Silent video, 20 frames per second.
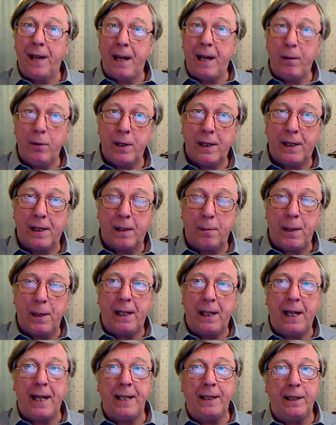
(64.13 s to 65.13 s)
they were a little
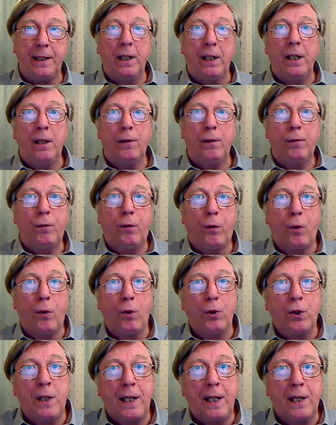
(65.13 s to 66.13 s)
bit late,
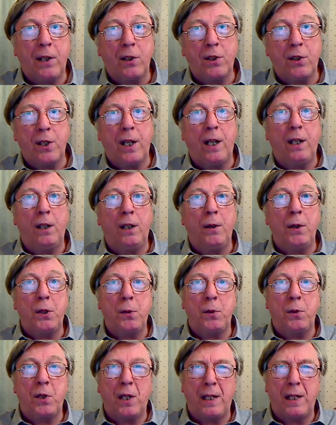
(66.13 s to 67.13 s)
unfortunately, because
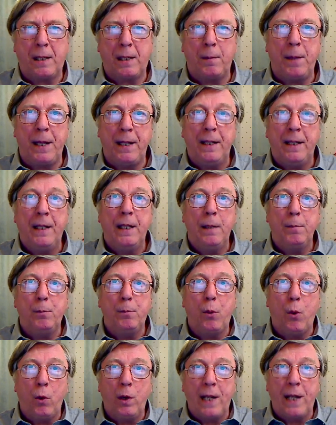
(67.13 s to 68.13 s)
Lewis was a little bit
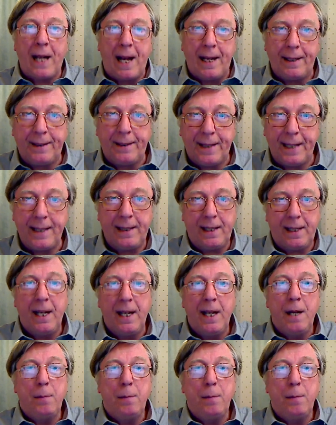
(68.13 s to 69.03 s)
poorly, I think,